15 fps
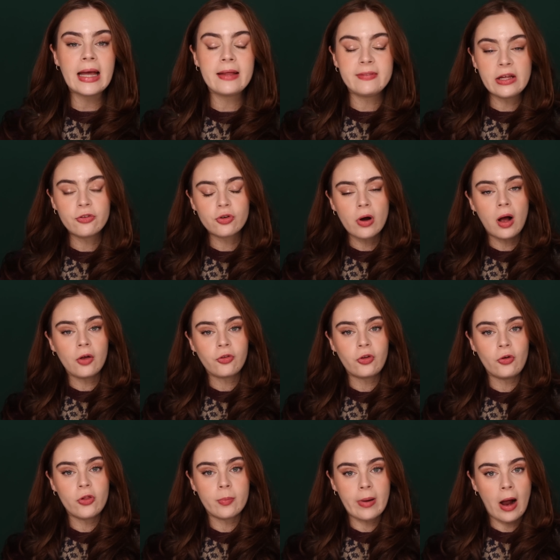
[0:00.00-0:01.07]
And these are
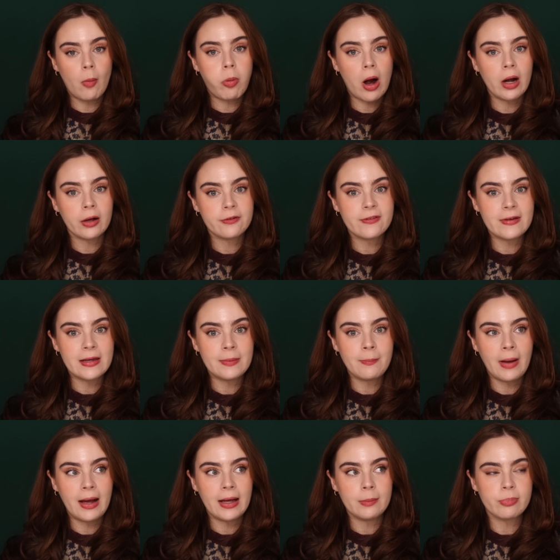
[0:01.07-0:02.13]
also the brow products in
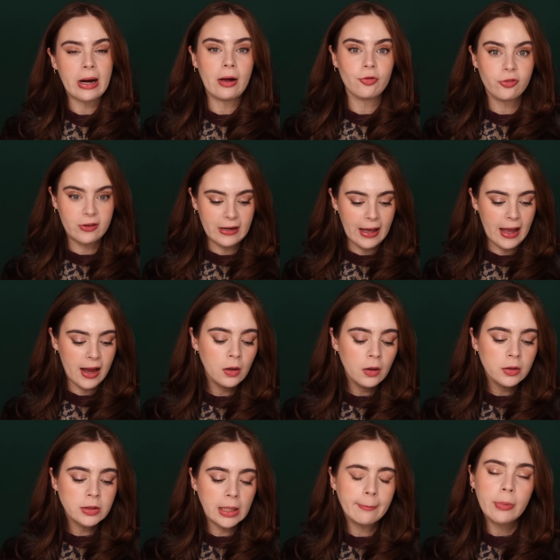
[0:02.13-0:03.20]
my brows today.
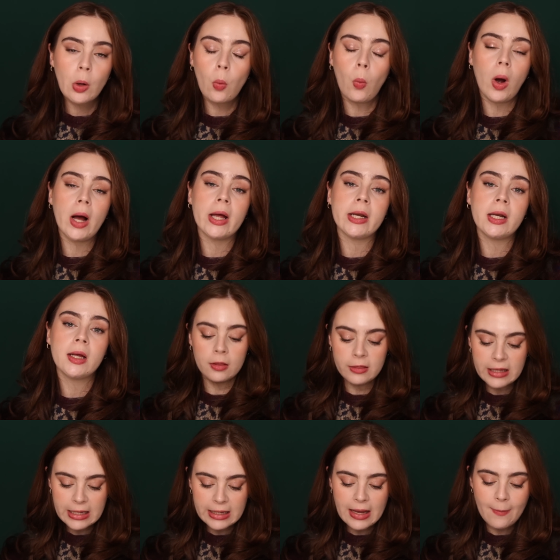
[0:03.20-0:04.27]
Number one,
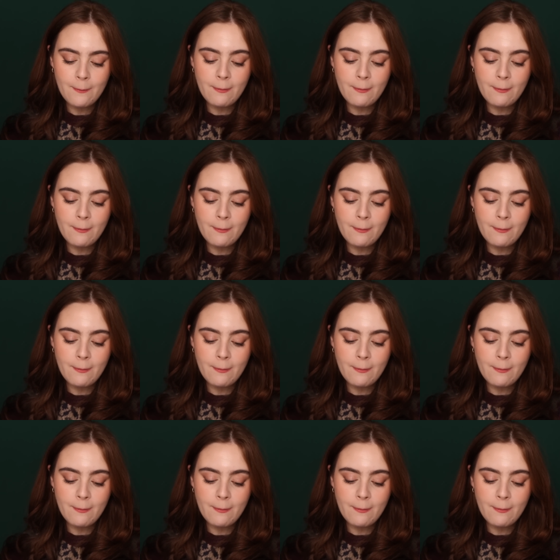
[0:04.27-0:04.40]
the